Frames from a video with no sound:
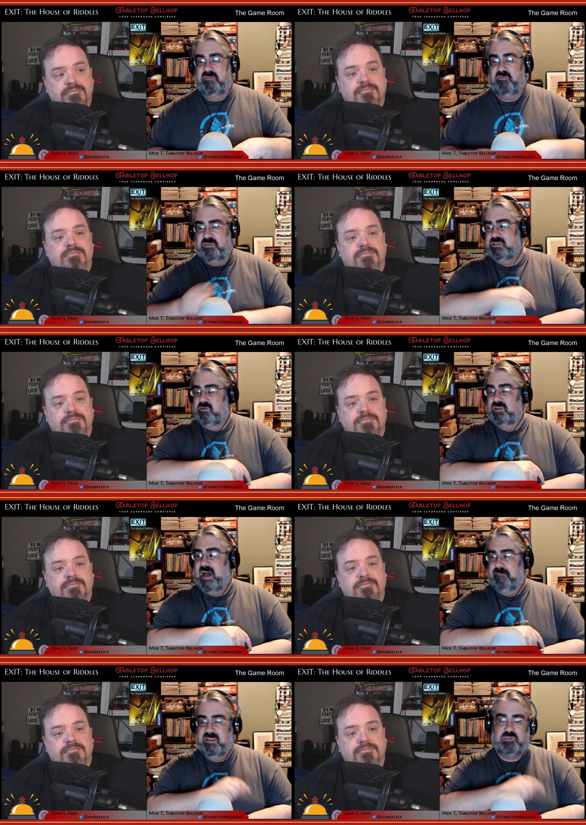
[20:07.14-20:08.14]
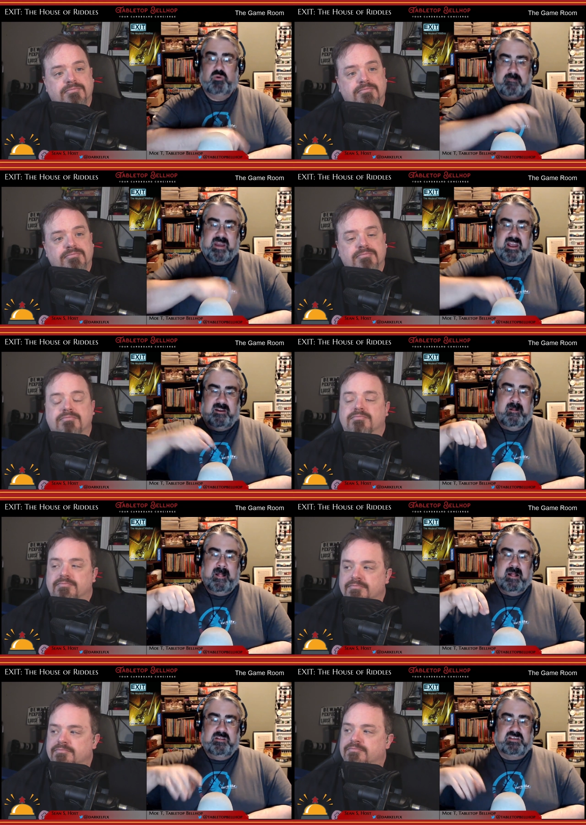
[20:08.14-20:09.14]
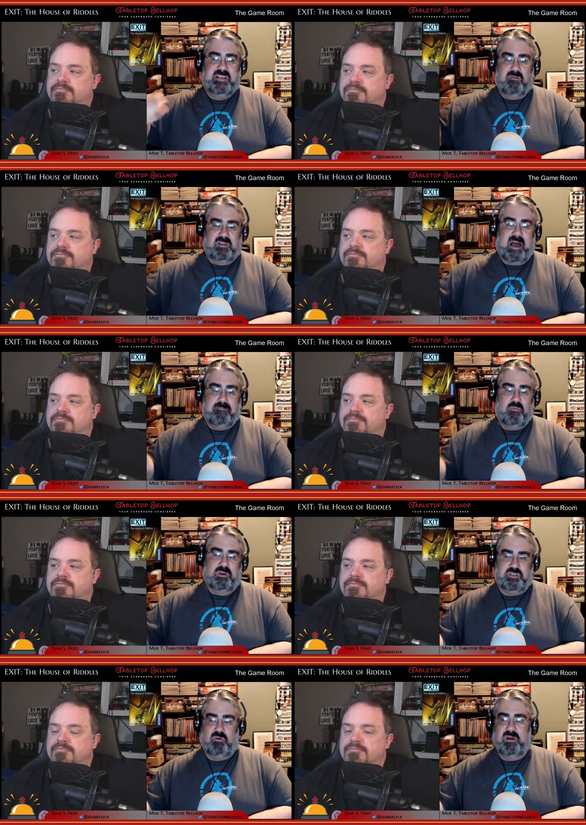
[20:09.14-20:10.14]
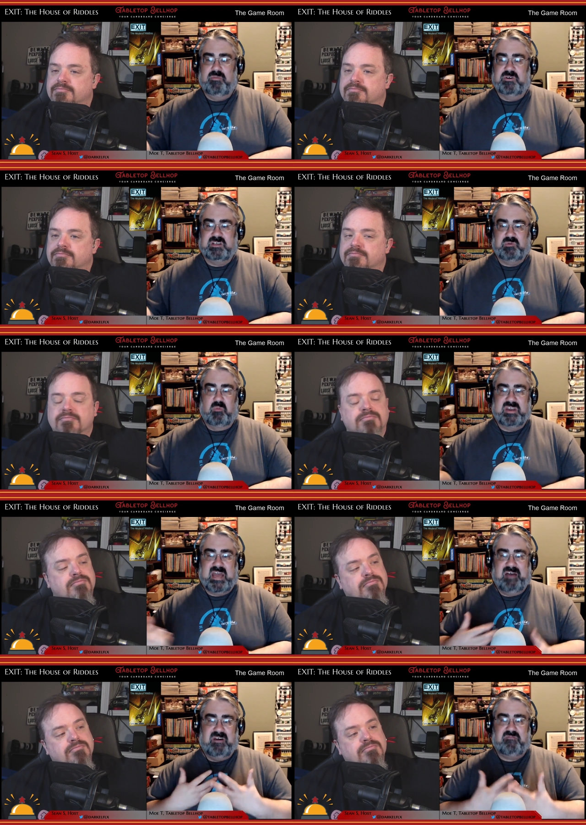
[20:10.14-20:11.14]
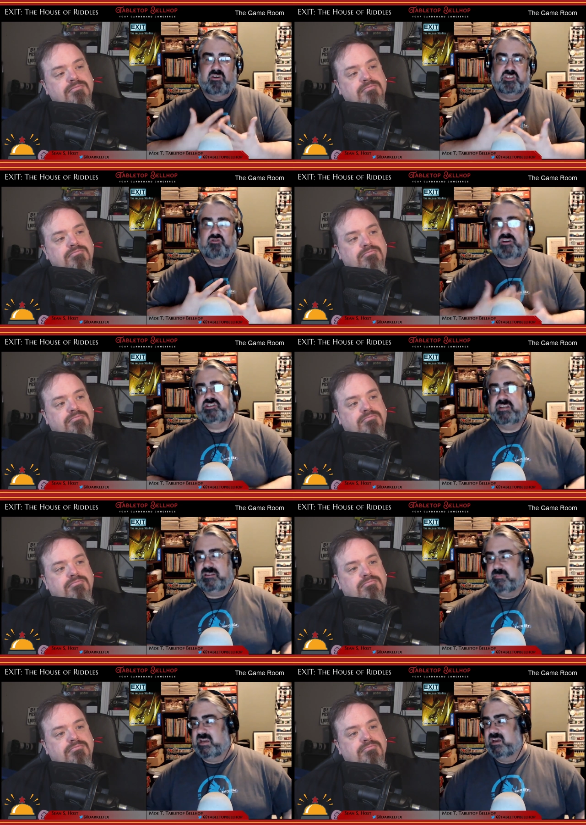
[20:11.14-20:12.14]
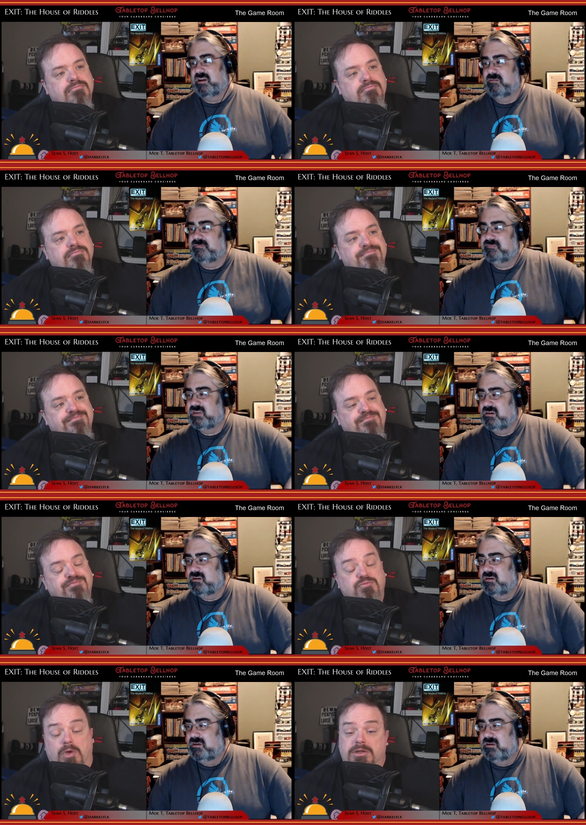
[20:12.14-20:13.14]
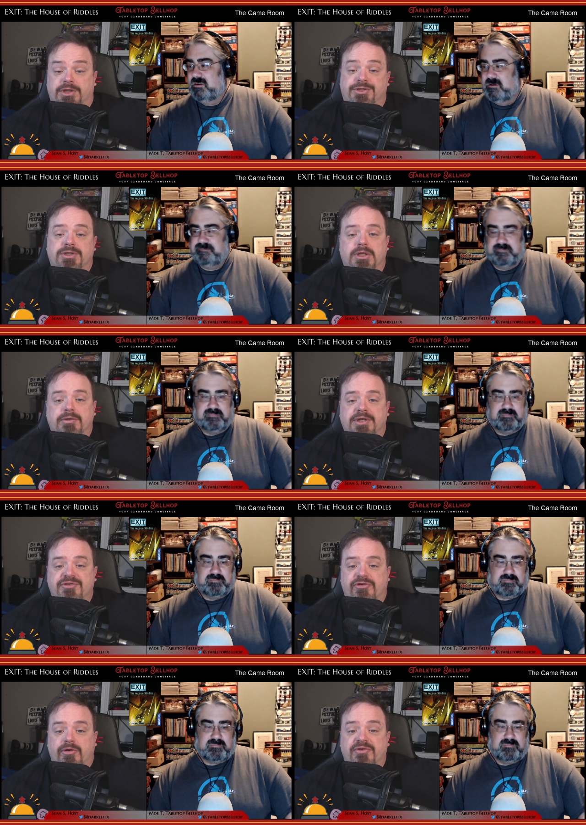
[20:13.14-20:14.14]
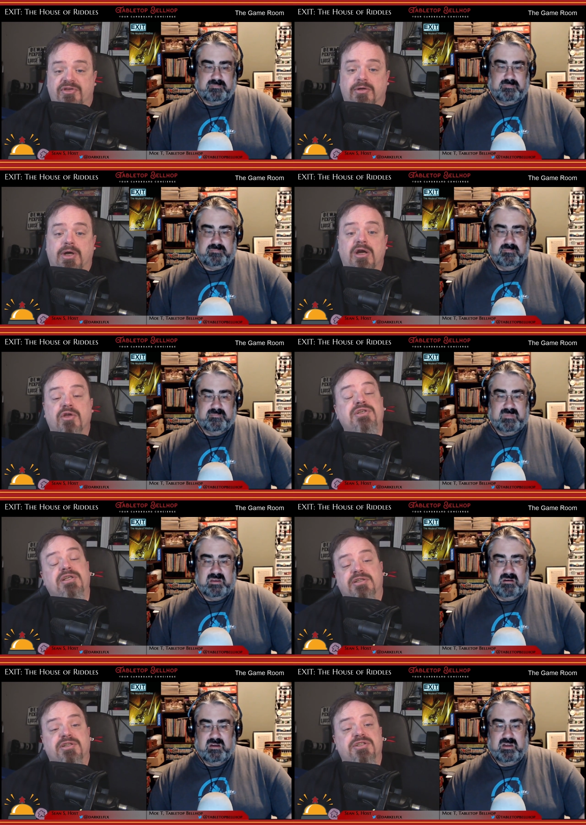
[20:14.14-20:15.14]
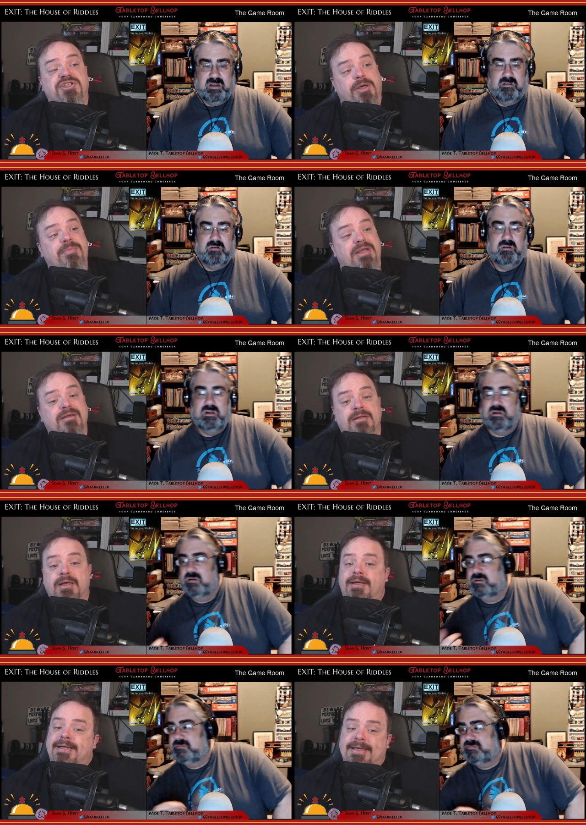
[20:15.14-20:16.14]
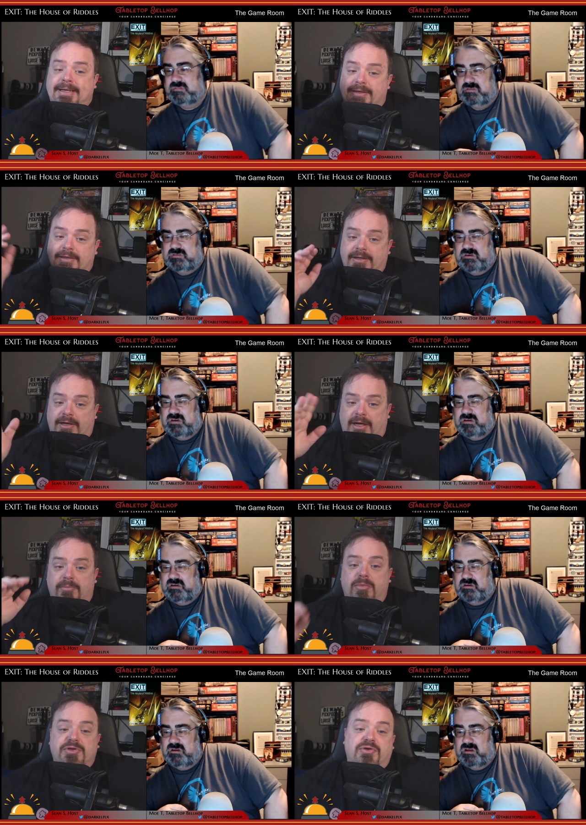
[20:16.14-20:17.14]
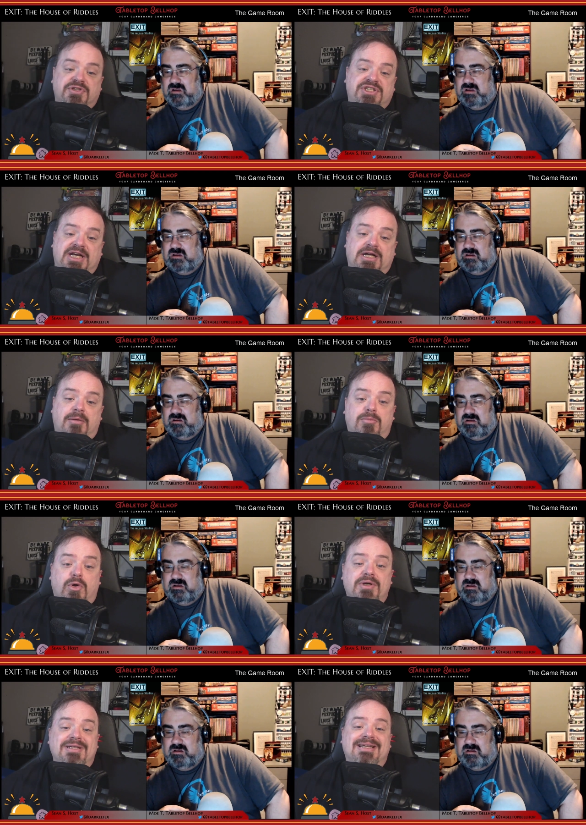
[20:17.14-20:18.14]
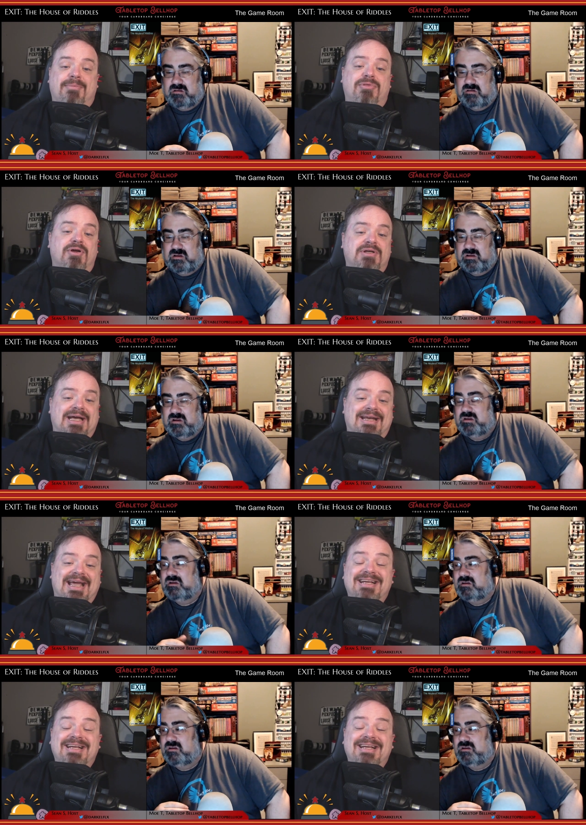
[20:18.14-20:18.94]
Speaker 1: before the Secret Lab. This would have made the Secret Lab more enjoyable because we wouldn't have had that frustration at the beginning.
Speaker 2: Well, good to know. And so if you are looking to jump in, you can check a more in depth look at